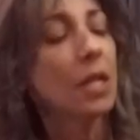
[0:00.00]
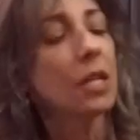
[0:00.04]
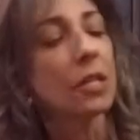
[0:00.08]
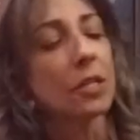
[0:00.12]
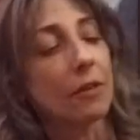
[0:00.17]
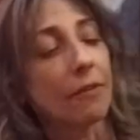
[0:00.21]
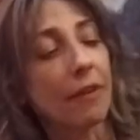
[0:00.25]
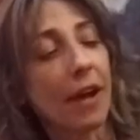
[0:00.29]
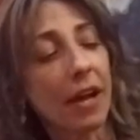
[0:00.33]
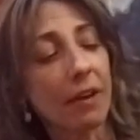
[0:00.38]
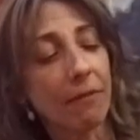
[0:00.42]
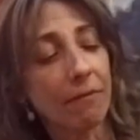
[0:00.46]

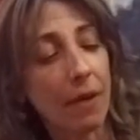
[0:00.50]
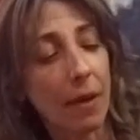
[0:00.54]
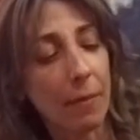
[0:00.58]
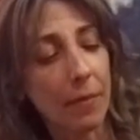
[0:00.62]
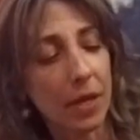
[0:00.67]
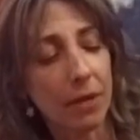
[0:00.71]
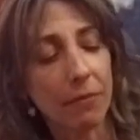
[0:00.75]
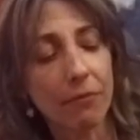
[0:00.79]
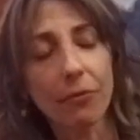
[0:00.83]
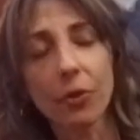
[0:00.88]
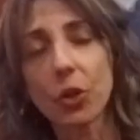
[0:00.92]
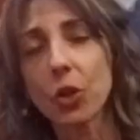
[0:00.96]
Divine
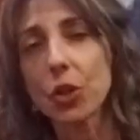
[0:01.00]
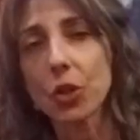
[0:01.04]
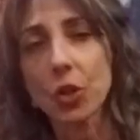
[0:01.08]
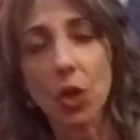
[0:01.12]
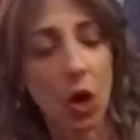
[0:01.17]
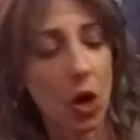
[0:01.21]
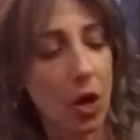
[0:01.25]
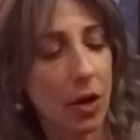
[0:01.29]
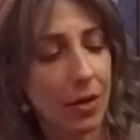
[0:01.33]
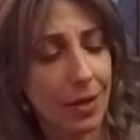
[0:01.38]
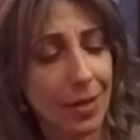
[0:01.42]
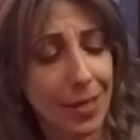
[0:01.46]
Feminine first
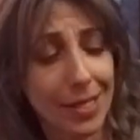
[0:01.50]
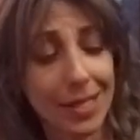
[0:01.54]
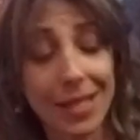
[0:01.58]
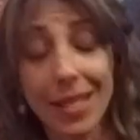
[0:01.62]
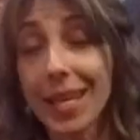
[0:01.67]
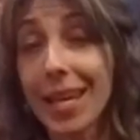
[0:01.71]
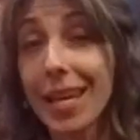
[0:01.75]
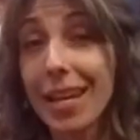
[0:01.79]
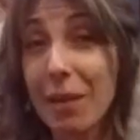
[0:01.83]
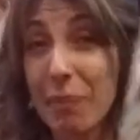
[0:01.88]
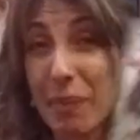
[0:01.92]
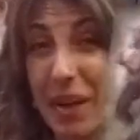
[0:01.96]
card is the
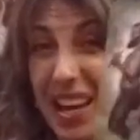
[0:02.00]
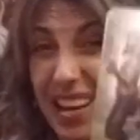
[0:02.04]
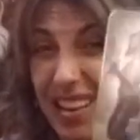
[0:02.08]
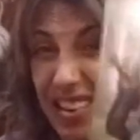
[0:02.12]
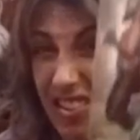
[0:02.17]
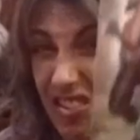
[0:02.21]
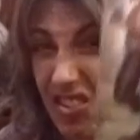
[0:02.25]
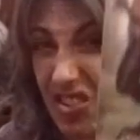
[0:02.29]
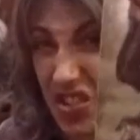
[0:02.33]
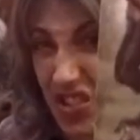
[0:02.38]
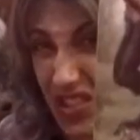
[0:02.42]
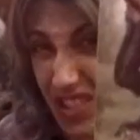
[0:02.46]
King of
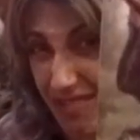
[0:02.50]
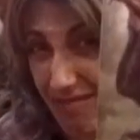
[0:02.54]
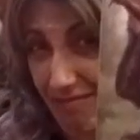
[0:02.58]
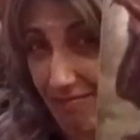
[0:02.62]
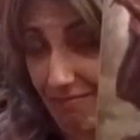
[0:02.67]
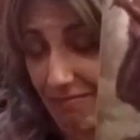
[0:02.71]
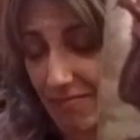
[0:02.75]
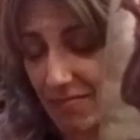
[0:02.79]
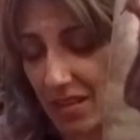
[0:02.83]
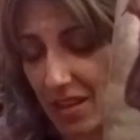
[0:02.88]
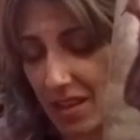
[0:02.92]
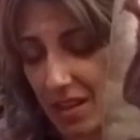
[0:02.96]
Pentacles.
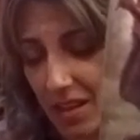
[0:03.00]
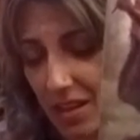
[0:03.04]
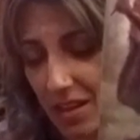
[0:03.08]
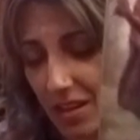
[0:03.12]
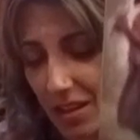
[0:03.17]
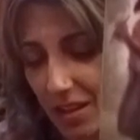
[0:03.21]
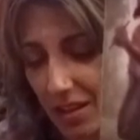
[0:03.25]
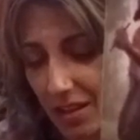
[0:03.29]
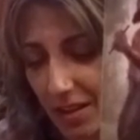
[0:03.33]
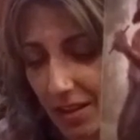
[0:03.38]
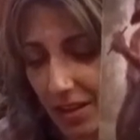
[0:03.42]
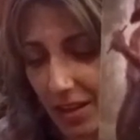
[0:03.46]

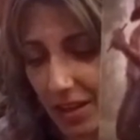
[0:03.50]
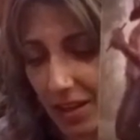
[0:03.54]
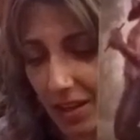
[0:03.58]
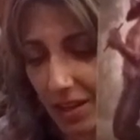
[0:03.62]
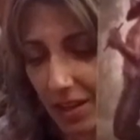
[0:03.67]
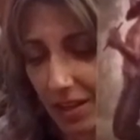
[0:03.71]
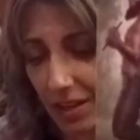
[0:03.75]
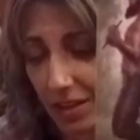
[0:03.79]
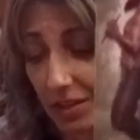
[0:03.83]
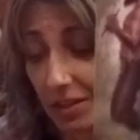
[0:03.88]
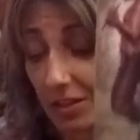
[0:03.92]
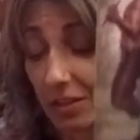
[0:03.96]

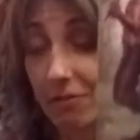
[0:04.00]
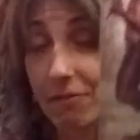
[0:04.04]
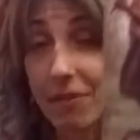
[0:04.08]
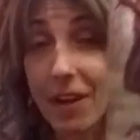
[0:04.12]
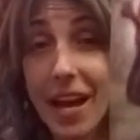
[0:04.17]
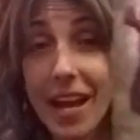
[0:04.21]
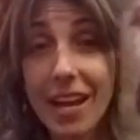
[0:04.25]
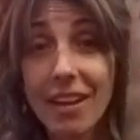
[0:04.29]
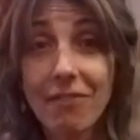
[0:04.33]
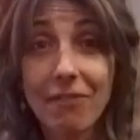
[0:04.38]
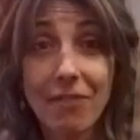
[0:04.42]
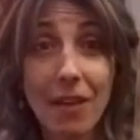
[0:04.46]
The
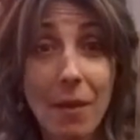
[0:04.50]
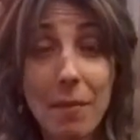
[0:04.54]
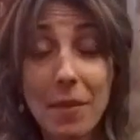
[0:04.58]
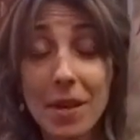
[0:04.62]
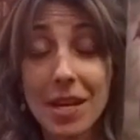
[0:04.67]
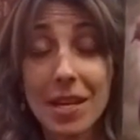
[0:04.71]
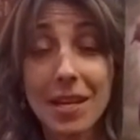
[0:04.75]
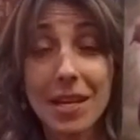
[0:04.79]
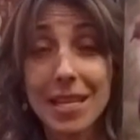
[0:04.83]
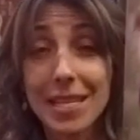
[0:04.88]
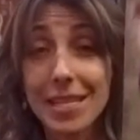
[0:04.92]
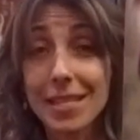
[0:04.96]
Divine
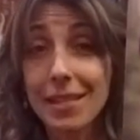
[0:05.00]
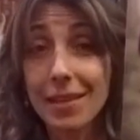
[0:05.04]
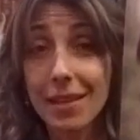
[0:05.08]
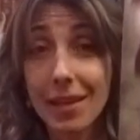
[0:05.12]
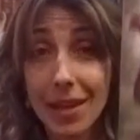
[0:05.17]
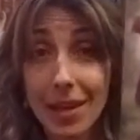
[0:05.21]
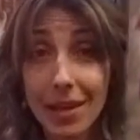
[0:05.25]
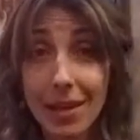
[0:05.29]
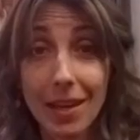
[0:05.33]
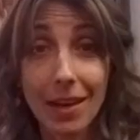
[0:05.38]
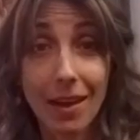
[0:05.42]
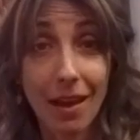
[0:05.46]
Feminine is
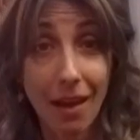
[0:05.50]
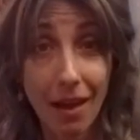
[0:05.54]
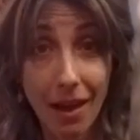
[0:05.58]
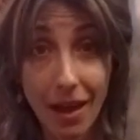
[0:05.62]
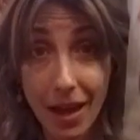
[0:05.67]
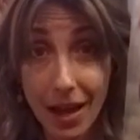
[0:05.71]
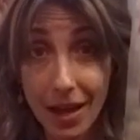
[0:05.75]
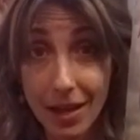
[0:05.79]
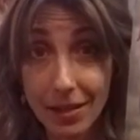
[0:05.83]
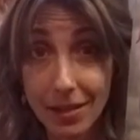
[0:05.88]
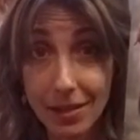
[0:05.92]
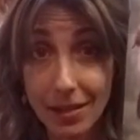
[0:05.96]
kicking
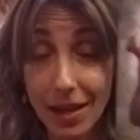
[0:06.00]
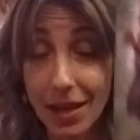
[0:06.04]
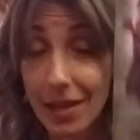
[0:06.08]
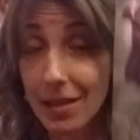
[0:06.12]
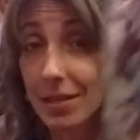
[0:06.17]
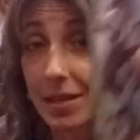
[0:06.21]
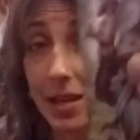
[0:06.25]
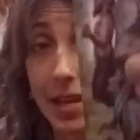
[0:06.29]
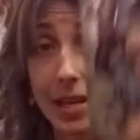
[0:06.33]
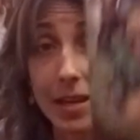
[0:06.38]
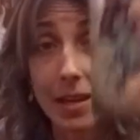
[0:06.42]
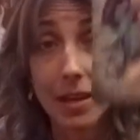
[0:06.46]
ass and
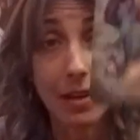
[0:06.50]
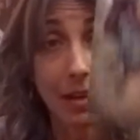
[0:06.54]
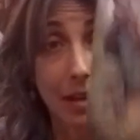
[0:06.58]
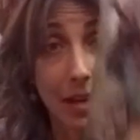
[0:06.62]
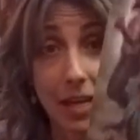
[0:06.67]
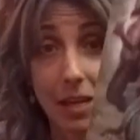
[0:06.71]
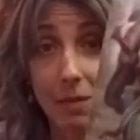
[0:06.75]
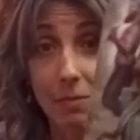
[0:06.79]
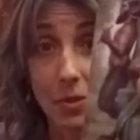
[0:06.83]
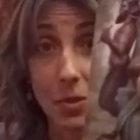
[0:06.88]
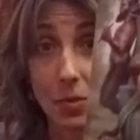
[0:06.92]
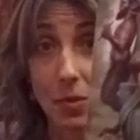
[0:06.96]
taking
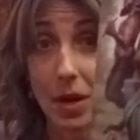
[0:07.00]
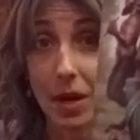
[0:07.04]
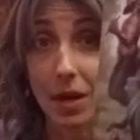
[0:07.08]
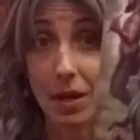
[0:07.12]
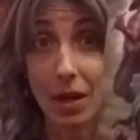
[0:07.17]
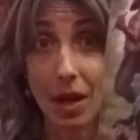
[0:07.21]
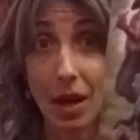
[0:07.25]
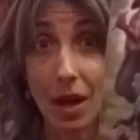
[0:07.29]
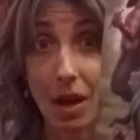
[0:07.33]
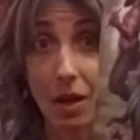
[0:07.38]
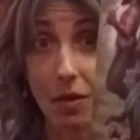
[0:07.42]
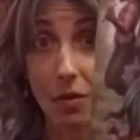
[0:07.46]
names right
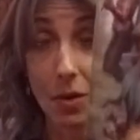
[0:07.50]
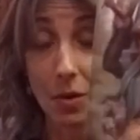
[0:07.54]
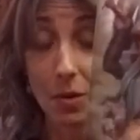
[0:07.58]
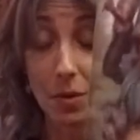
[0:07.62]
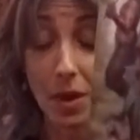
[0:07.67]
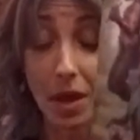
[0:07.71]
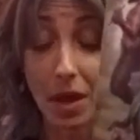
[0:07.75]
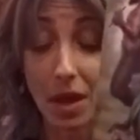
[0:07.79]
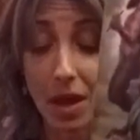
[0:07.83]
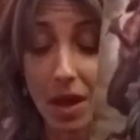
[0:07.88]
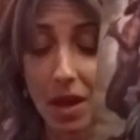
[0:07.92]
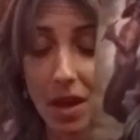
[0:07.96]
now,
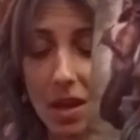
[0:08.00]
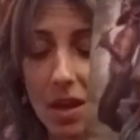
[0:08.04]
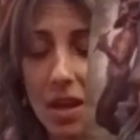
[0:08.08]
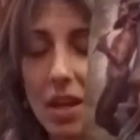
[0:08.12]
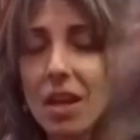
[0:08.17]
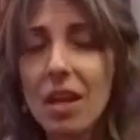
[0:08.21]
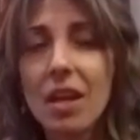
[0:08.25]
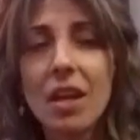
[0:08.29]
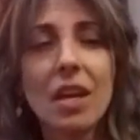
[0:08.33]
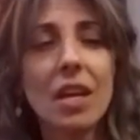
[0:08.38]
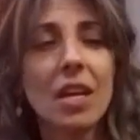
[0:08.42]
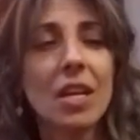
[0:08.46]
okay?
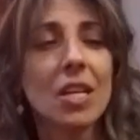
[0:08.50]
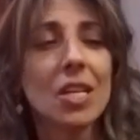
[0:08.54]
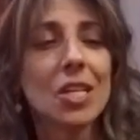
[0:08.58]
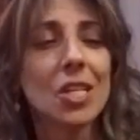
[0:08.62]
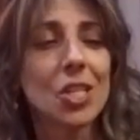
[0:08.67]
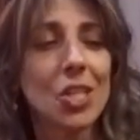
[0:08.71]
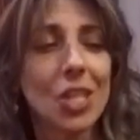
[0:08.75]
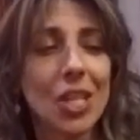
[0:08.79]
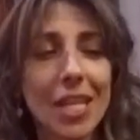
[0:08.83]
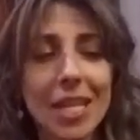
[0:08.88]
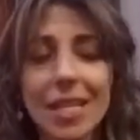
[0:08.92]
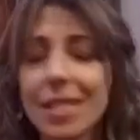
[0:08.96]

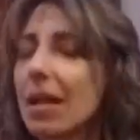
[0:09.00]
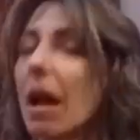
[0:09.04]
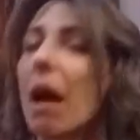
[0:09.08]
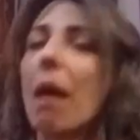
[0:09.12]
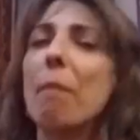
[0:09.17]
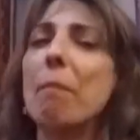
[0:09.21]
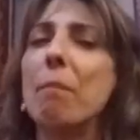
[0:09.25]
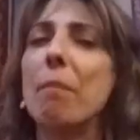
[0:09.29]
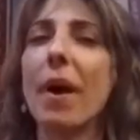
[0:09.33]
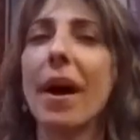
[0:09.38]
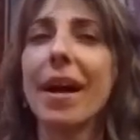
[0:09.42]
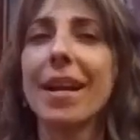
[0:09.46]
She is
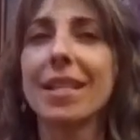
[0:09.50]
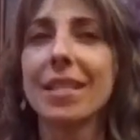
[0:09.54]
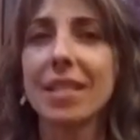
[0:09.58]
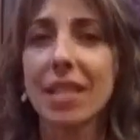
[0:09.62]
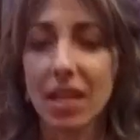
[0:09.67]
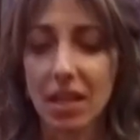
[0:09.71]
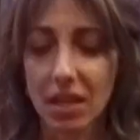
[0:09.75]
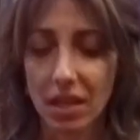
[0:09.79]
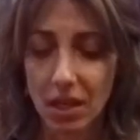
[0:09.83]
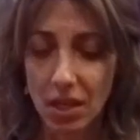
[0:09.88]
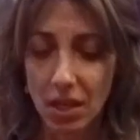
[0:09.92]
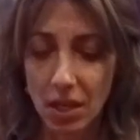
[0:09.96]

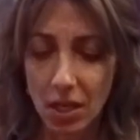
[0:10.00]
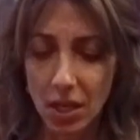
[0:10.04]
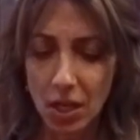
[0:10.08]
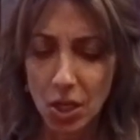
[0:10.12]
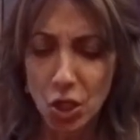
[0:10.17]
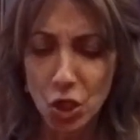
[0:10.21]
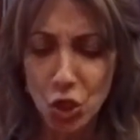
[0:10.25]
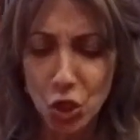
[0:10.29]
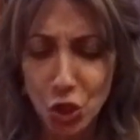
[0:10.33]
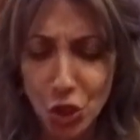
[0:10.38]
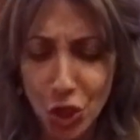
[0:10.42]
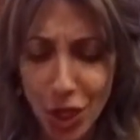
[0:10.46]
abundant.
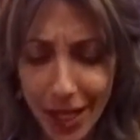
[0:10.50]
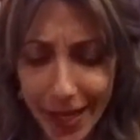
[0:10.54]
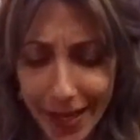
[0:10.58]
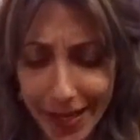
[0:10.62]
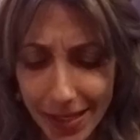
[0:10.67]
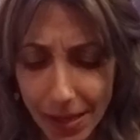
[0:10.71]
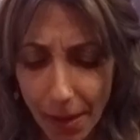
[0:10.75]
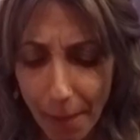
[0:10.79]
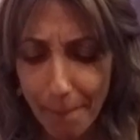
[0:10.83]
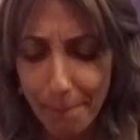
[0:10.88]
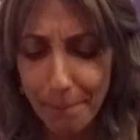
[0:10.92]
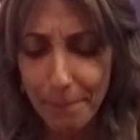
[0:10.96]
She
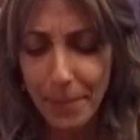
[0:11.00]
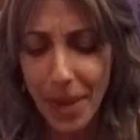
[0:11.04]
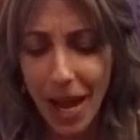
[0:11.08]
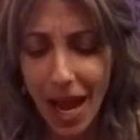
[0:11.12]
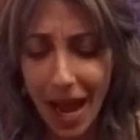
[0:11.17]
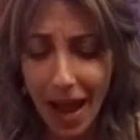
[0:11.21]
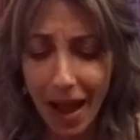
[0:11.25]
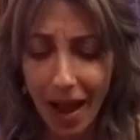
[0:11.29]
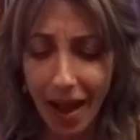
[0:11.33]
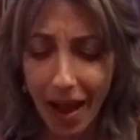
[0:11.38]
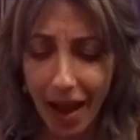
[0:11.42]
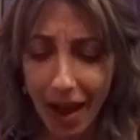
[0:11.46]
is
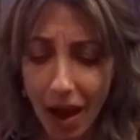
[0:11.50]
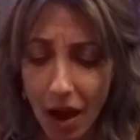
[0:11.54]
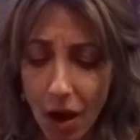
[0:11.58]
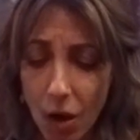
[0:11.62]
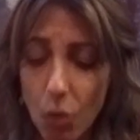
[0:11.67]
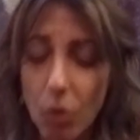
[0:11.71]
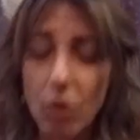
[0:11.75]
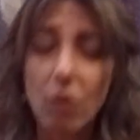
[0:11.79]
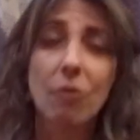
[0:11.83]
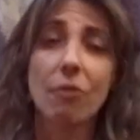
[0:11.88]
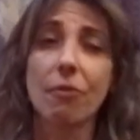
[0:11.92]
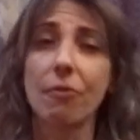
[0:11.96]

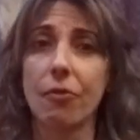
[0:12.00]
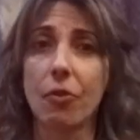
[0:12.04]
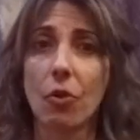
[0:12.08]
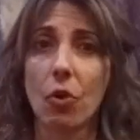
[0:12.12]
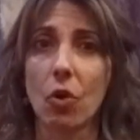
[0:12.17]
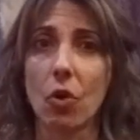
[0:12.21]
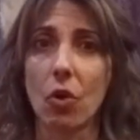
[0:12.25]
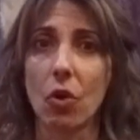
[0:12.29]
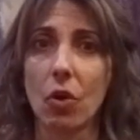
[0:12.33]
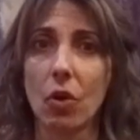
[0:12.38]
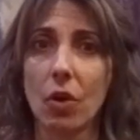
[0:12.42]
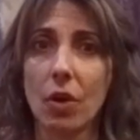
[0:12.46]

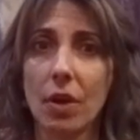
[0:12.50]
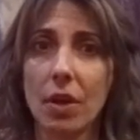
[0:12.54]
powerful